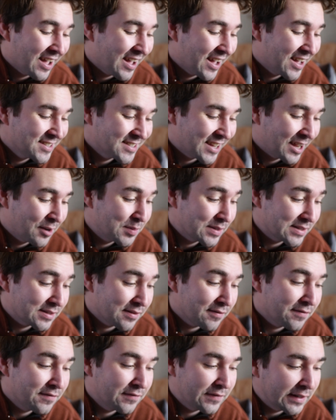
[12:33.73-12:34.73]
I was
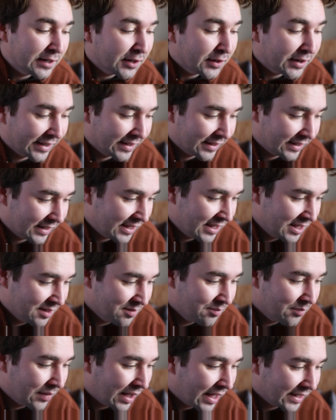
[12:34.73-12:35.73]
fearing it
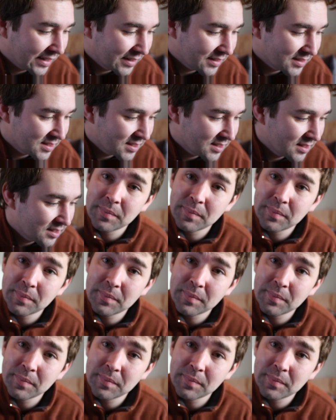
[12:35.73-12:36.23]
might.